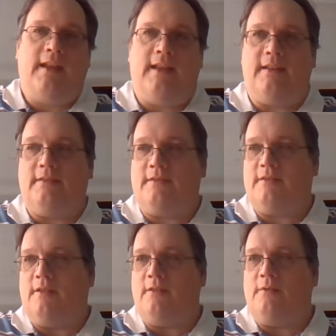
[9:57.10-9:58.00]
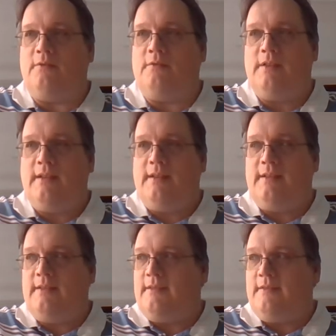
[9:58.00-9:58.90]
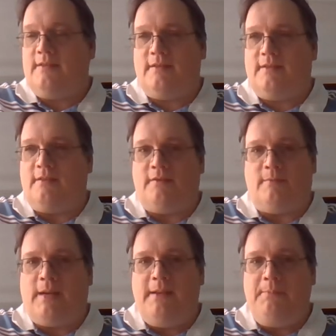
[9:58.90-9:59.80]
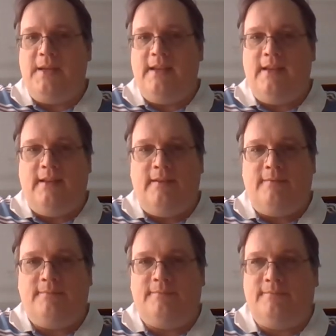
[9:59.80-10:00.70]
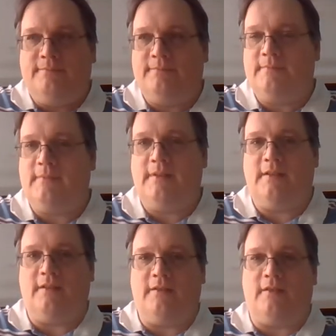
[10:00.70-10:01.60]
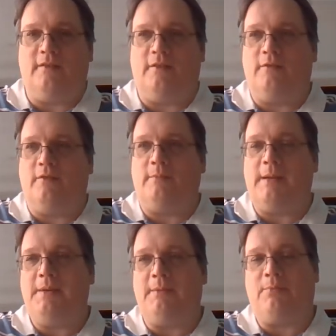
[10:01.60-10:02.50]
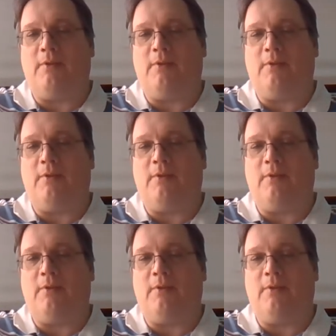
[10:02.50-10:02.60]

And so so there might be there might be a